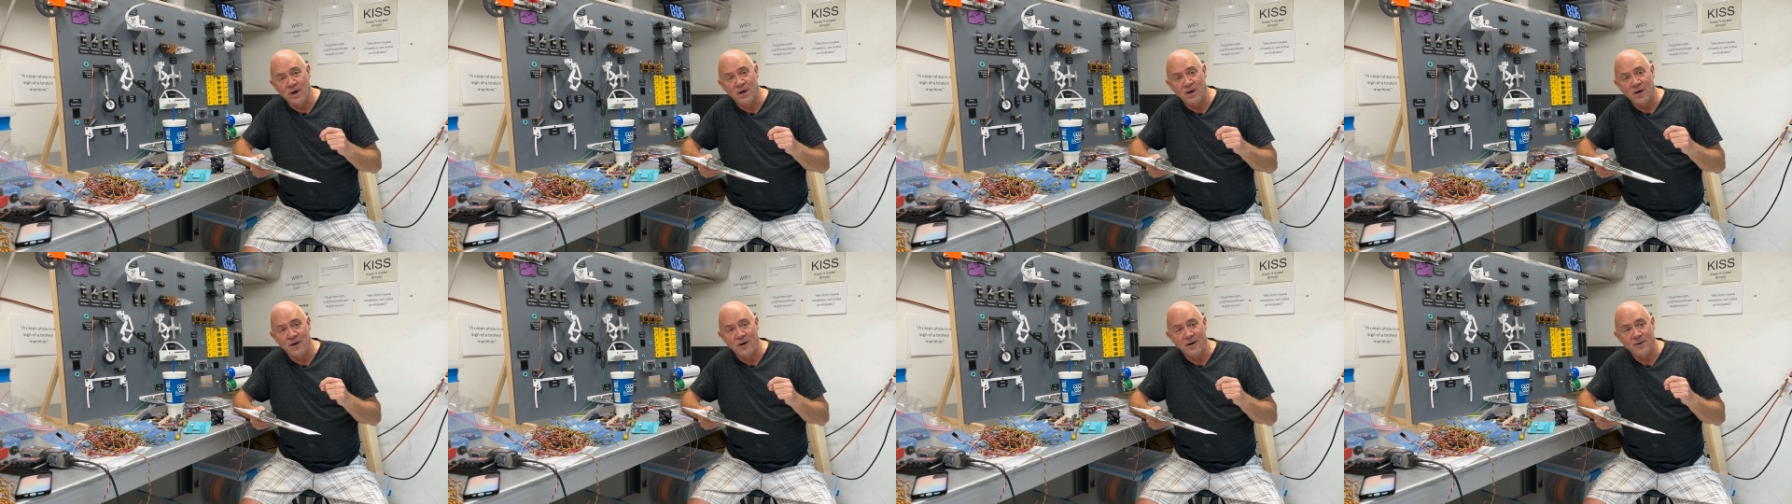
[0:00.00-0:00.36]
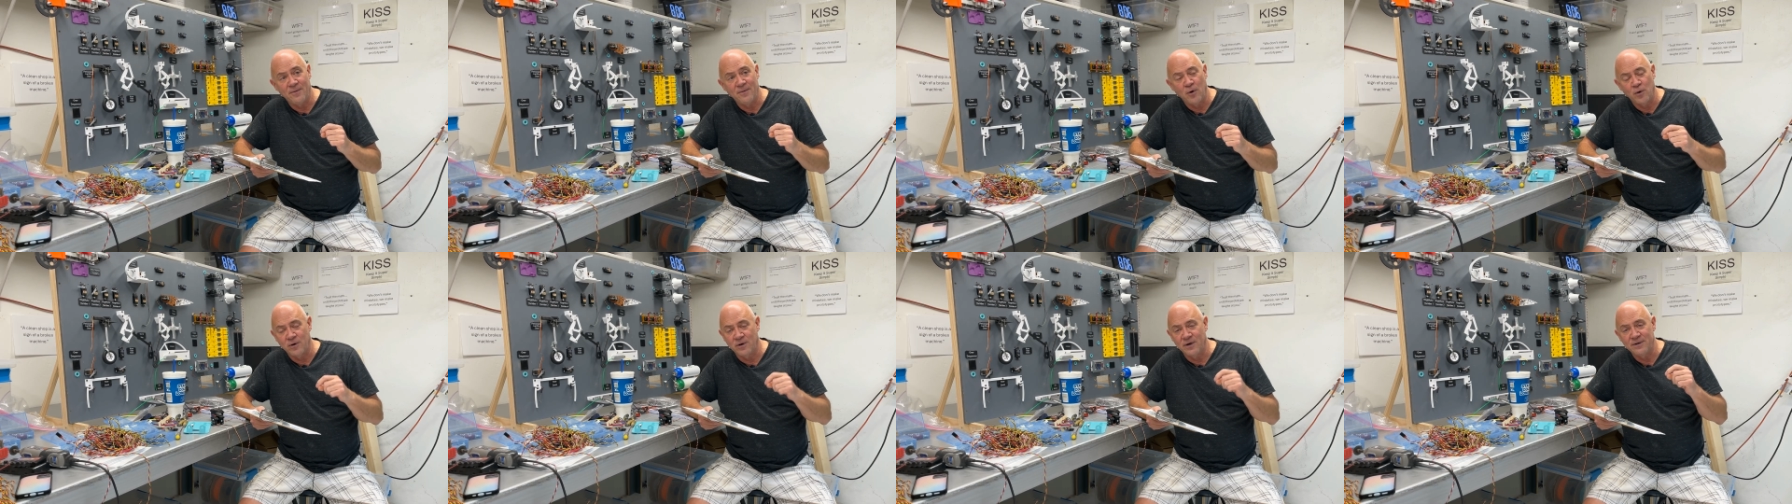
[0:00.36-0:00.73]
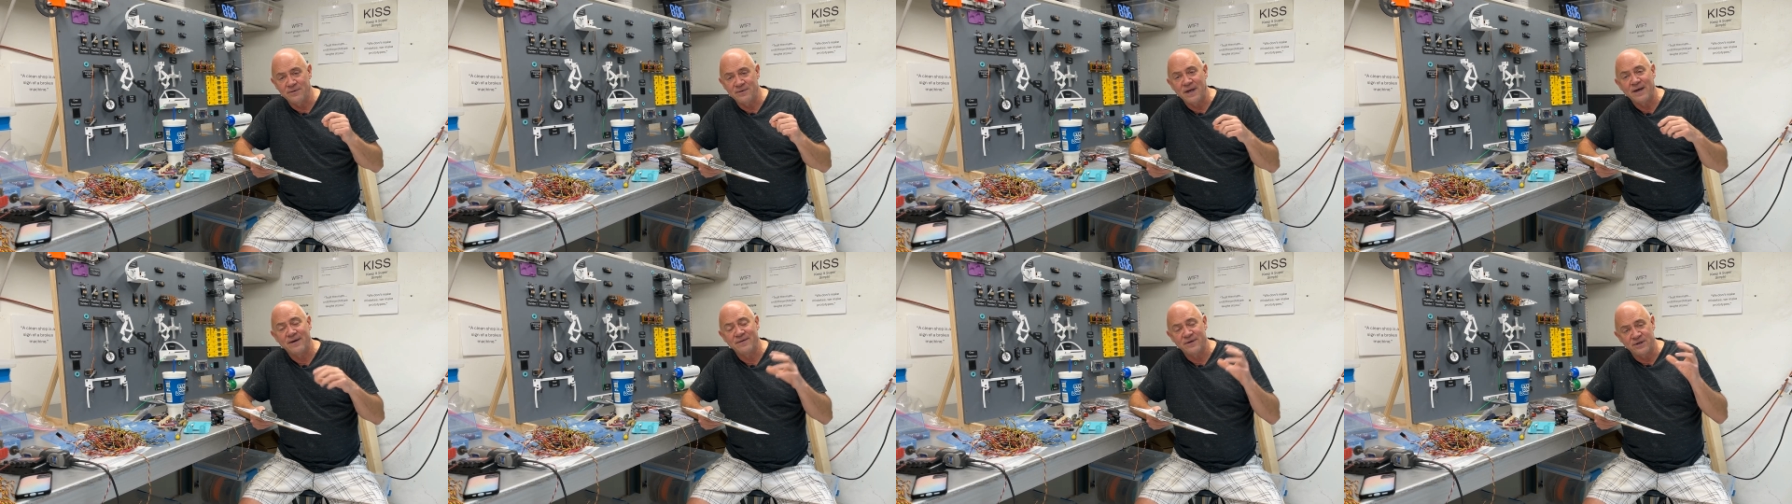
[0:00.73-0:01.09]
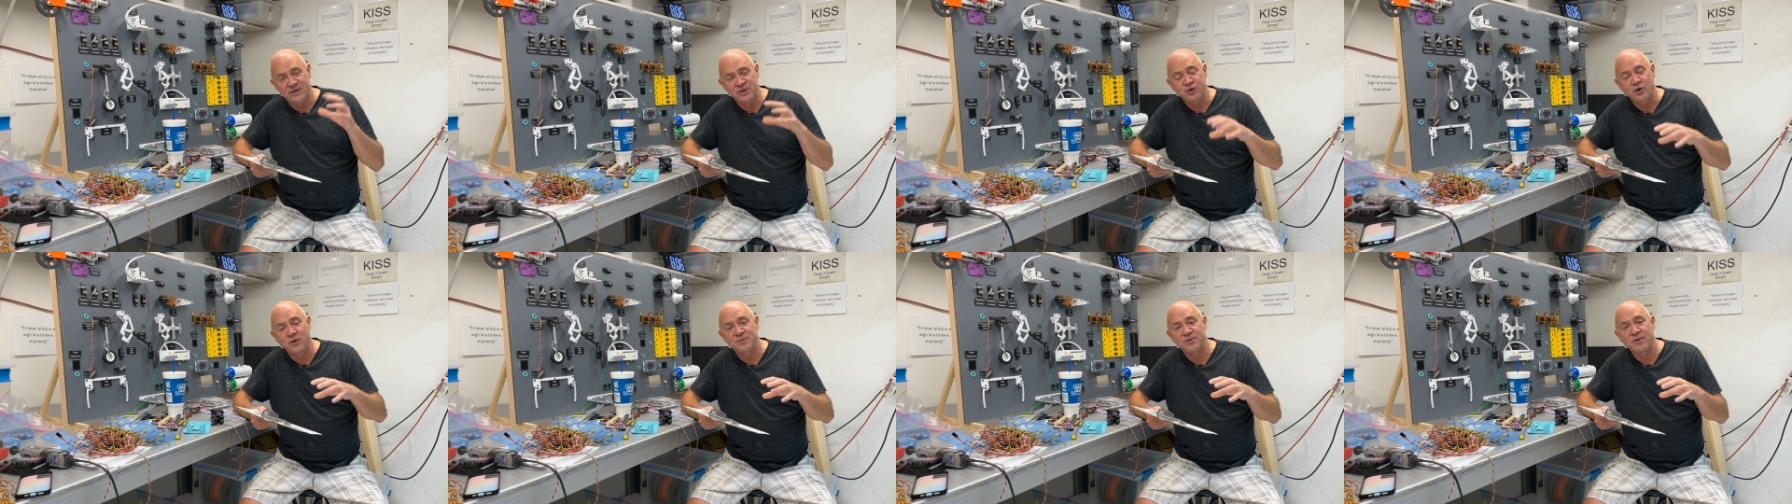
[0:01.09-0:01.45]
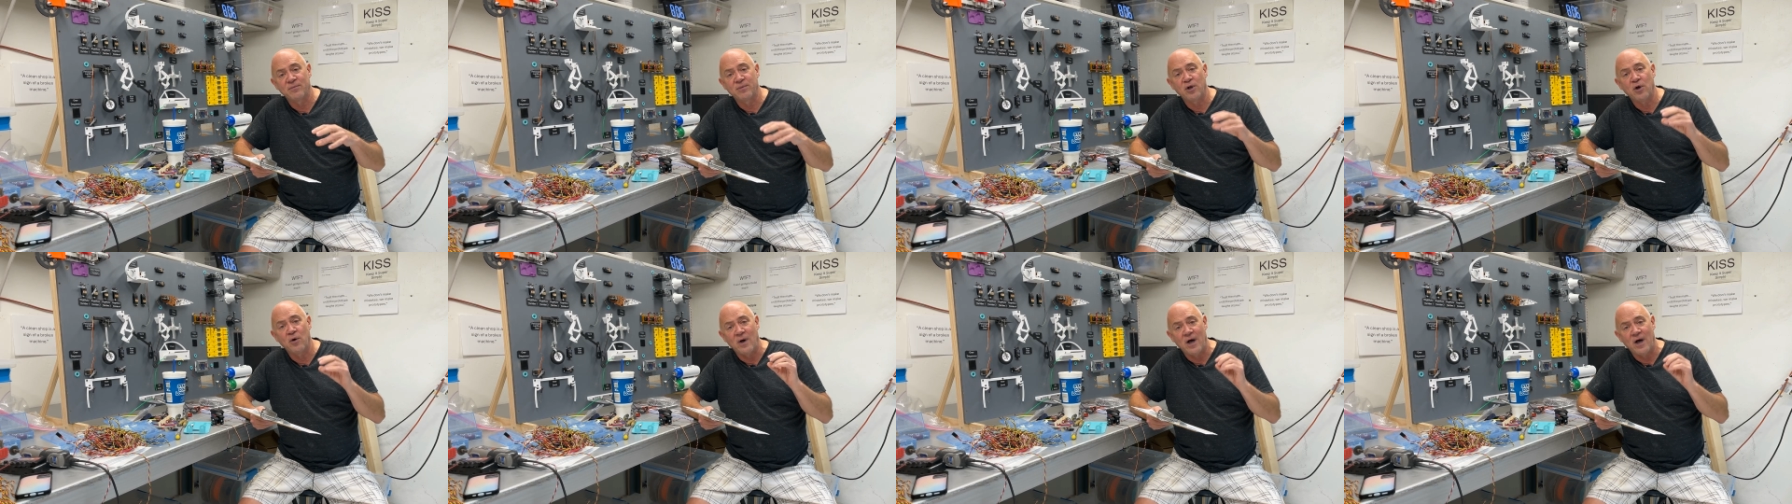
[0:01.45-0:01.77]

uh, or yeah, in the description below,